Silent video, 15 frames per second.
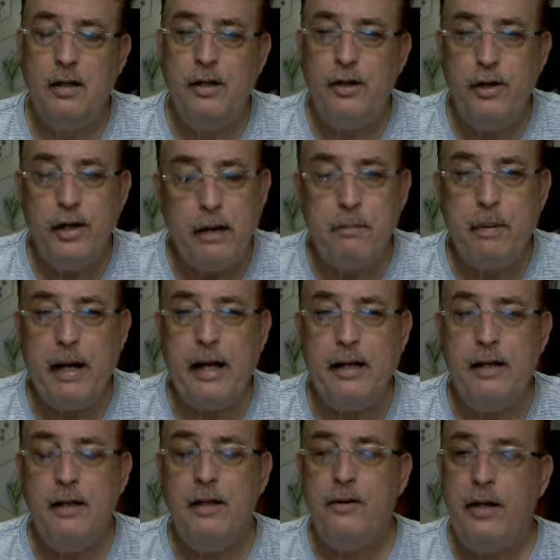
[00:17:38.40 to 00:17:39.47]
You got to pay.
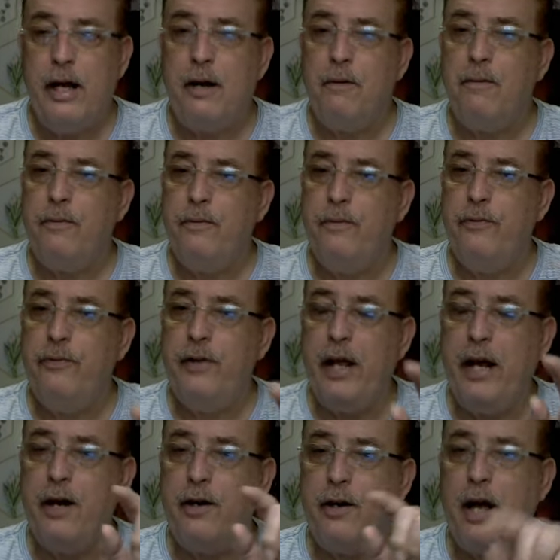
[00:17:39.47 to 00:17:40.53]
Now,
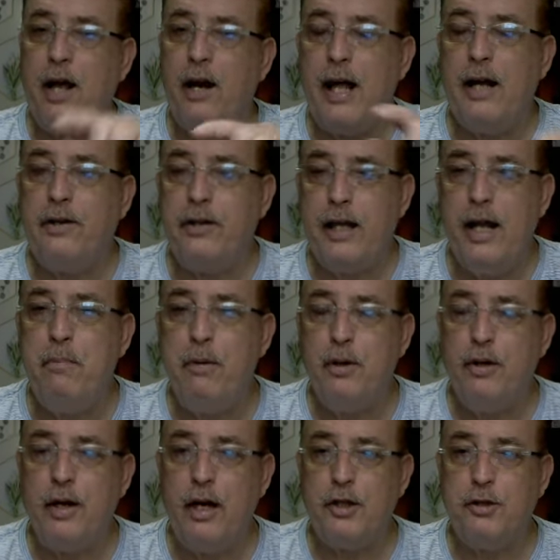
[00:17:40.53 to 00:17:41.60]
they are not allowed to keep you
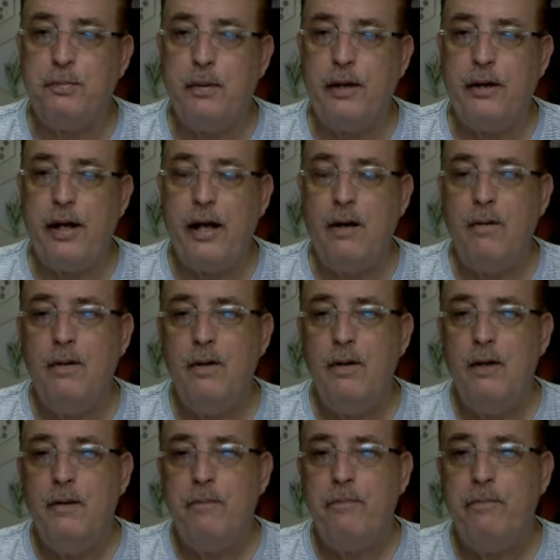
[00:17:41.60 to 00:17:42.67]
in the hospital now,
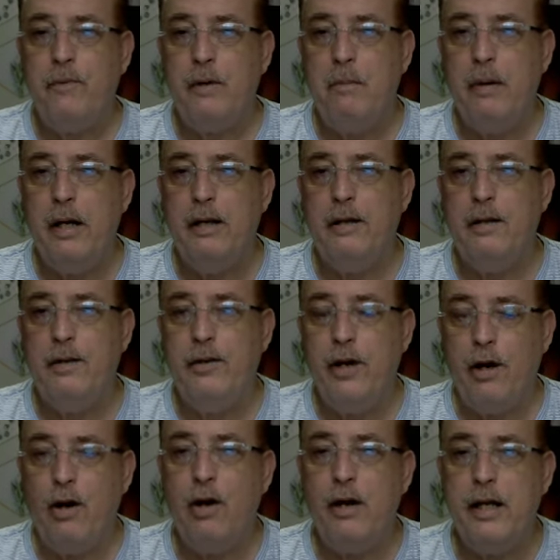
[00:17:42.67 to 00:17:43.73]
but
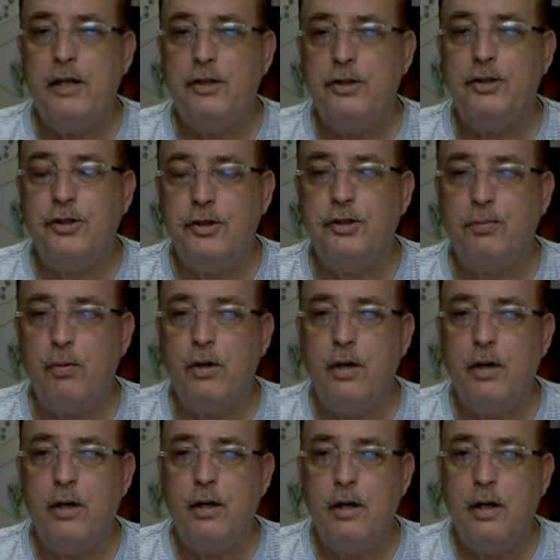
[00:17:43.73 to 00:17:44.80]
there are instances
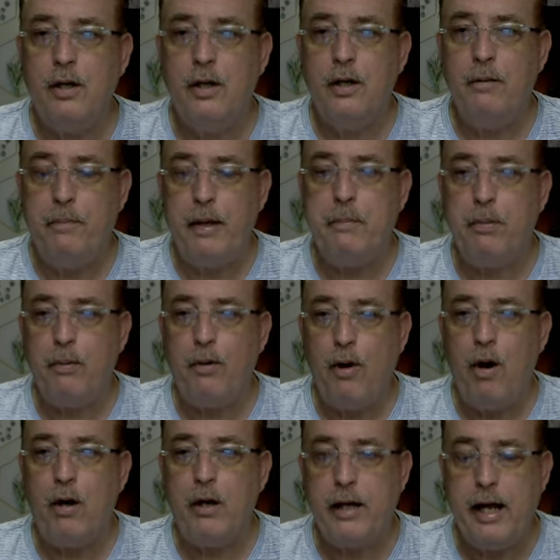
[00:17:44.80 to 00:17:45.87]
where people
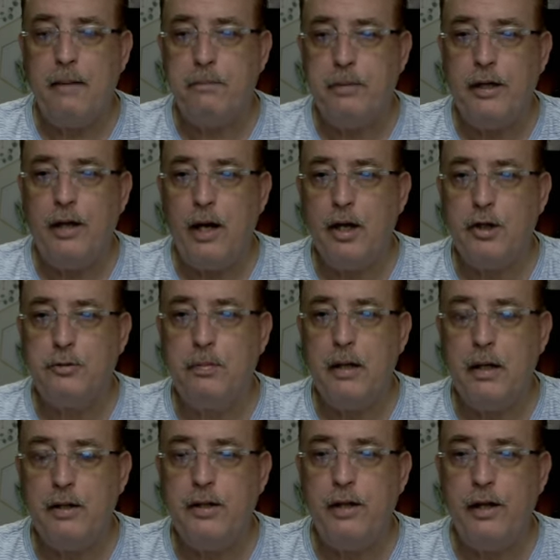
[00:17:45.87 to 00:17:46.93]
are kept in the
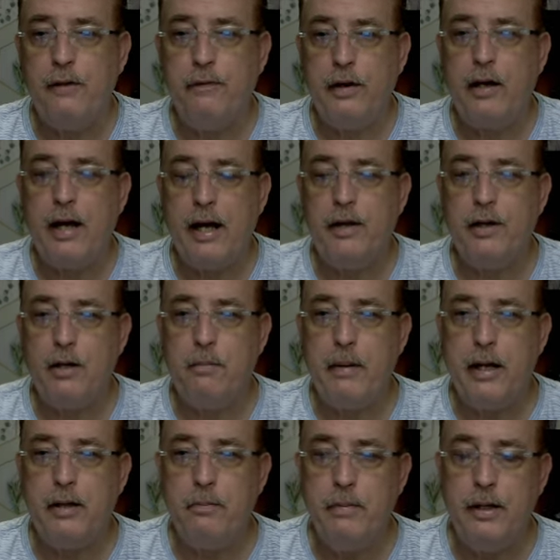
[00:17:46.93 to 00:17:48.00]
hospital until they figure out how they're going to
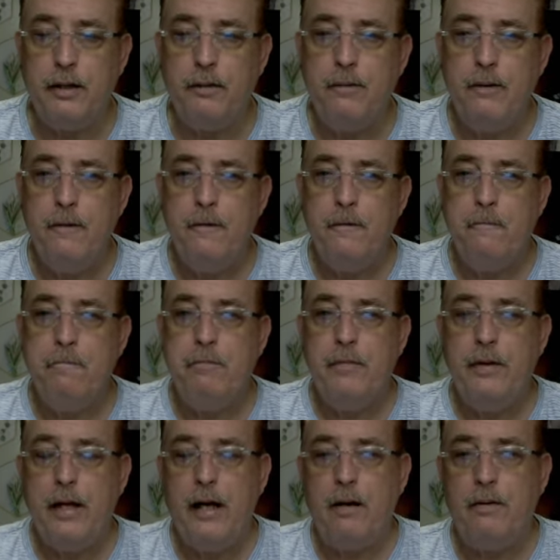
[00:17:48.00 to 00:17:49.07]
pay their bill.
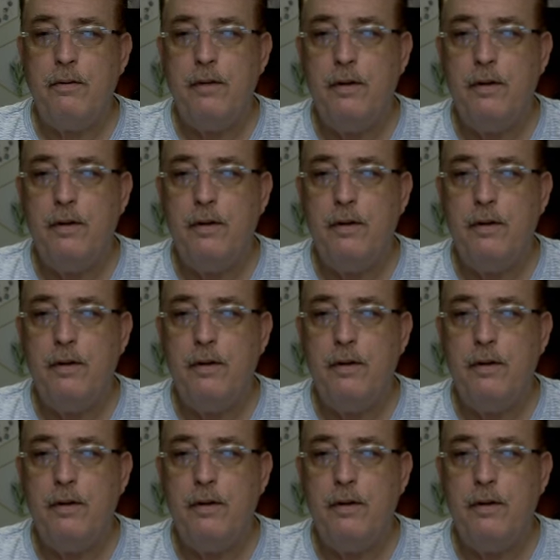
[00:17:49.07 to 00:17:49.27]
Now,